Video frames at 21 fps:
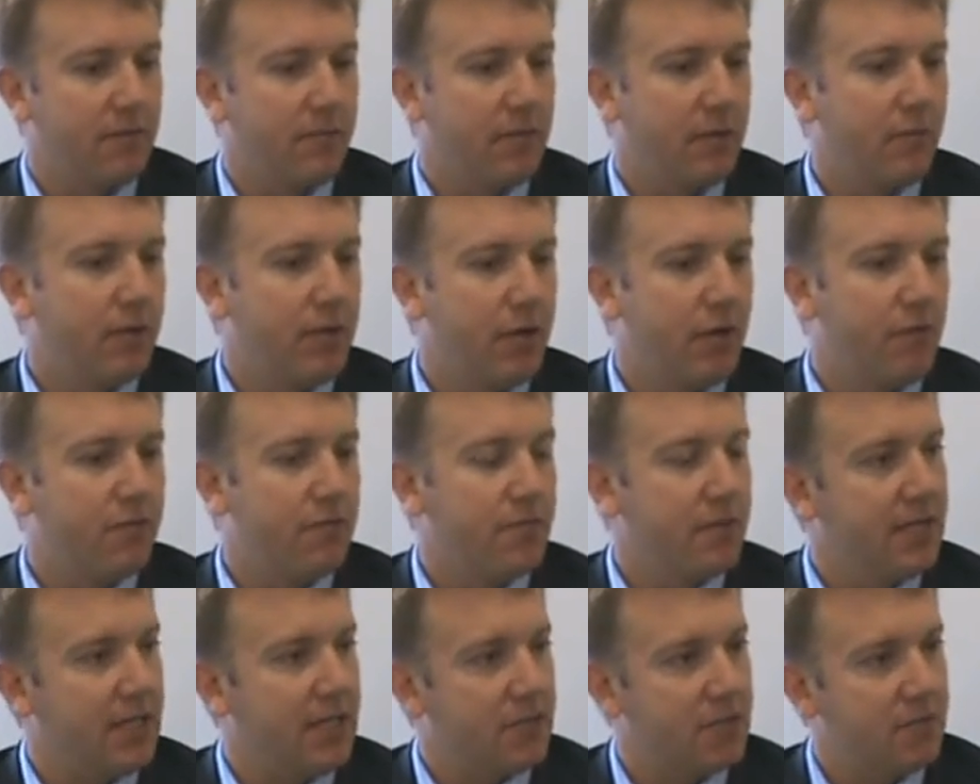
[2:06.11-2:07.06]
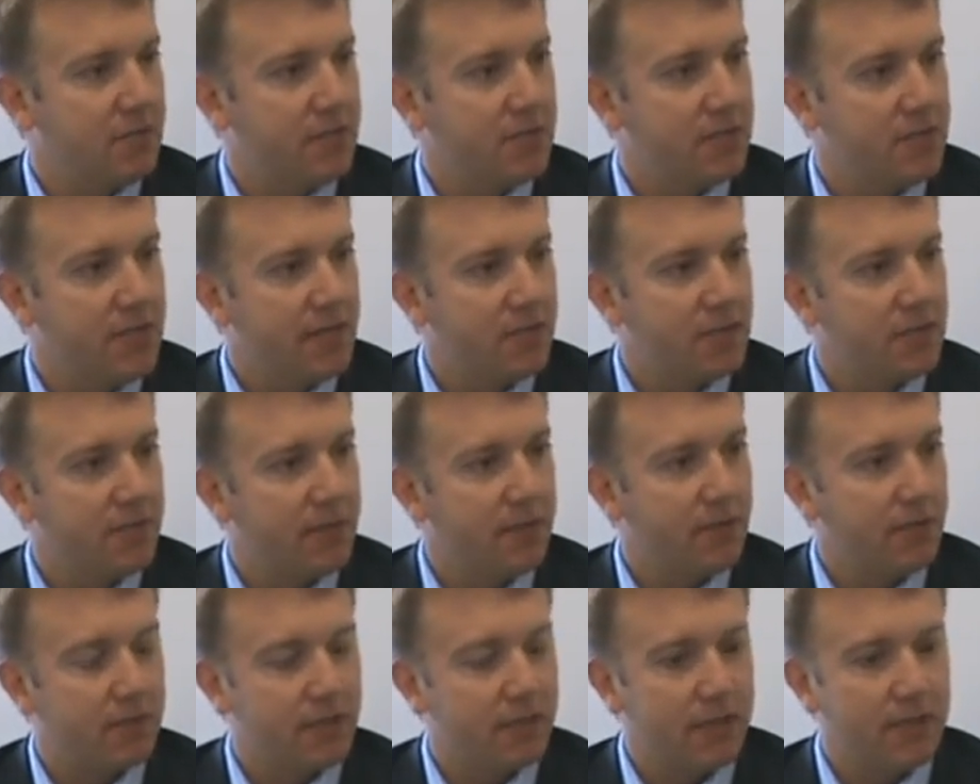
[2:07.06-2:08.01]
I mean, we know from the National Mastectomy
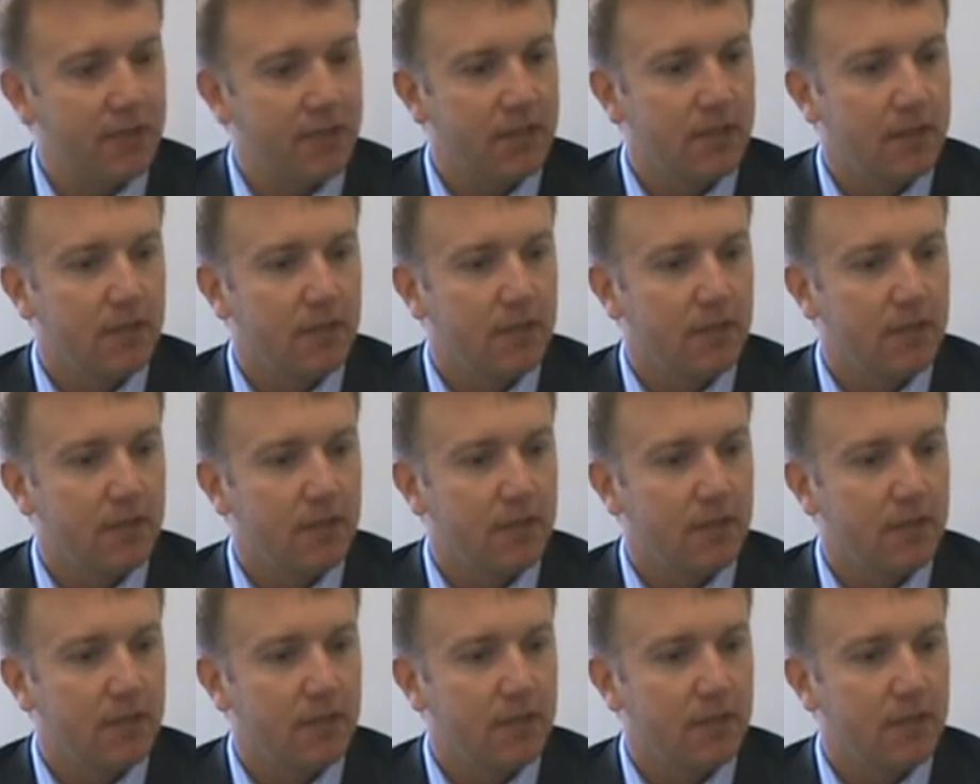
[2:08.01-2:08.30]
Audit